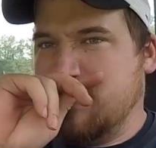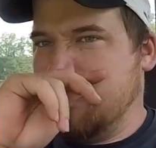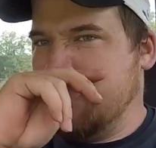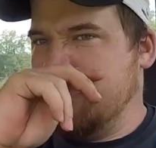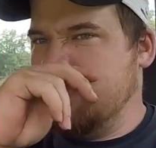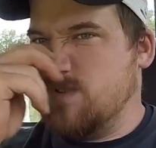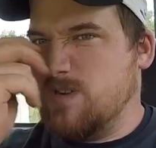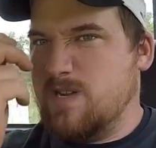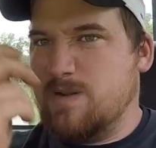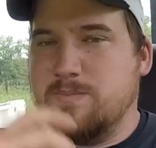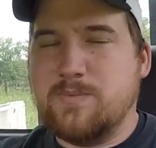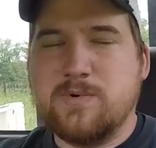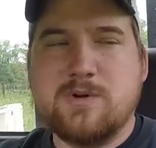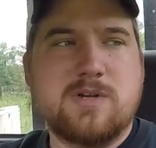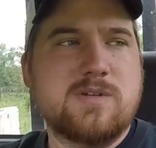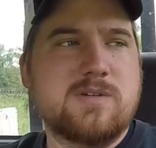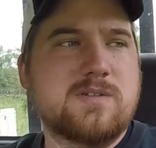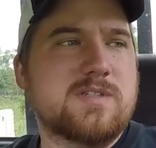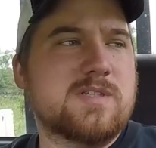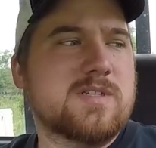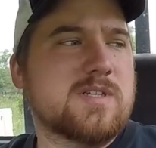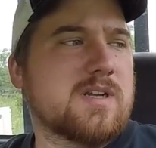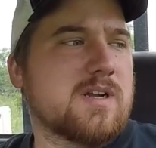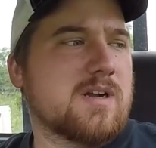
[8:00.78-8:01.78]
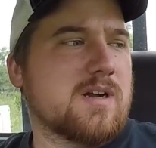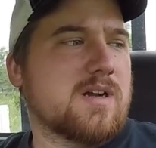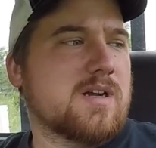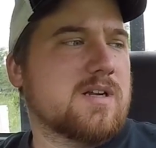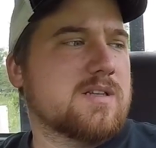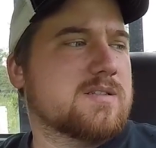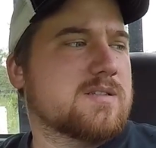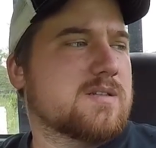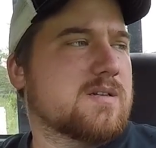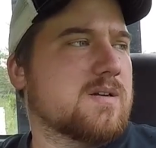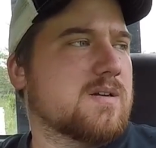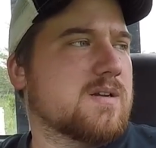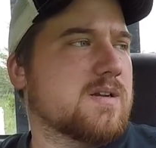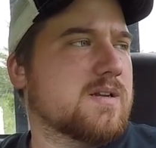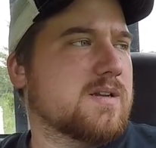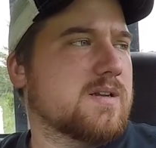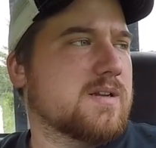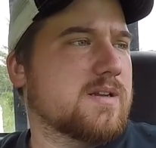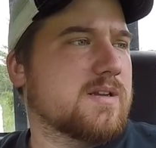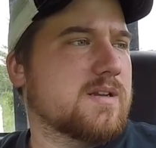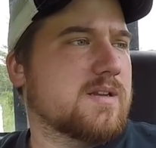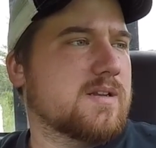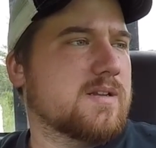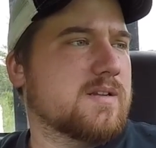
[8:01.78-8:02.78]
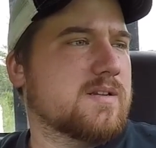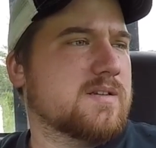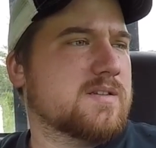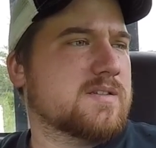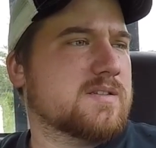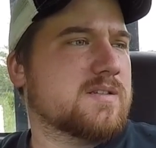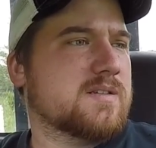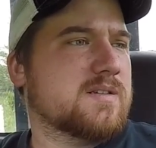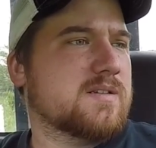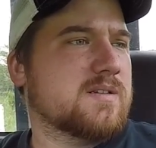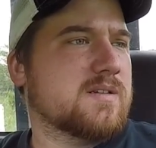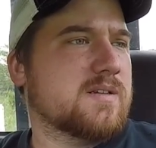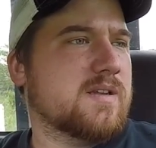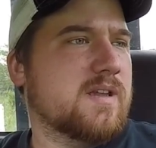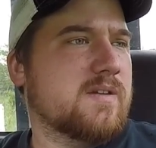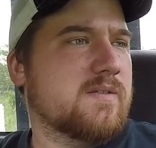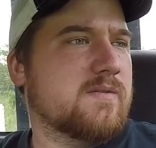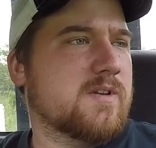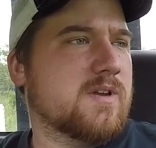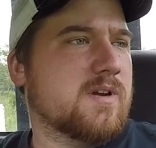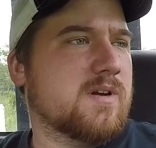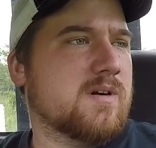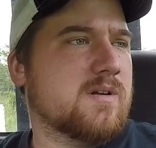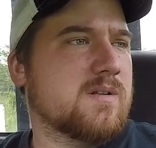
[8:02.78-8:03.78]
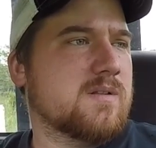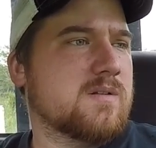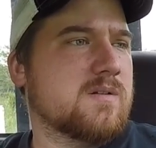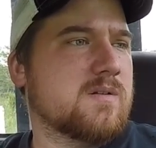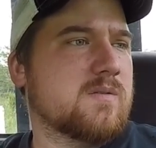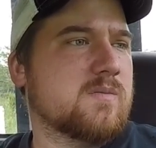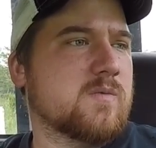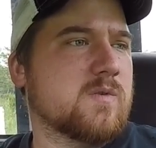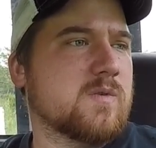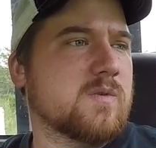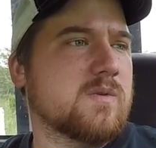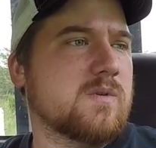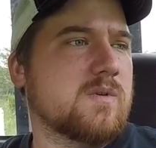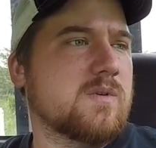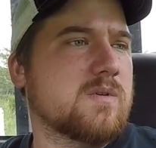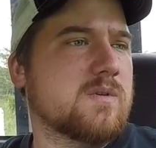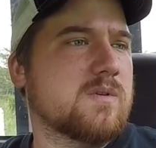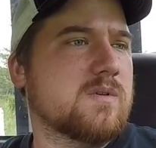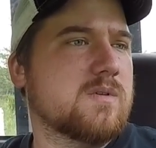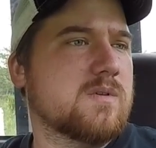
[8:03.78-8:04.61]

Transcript: my pros and cons on it, and just to give you all a little more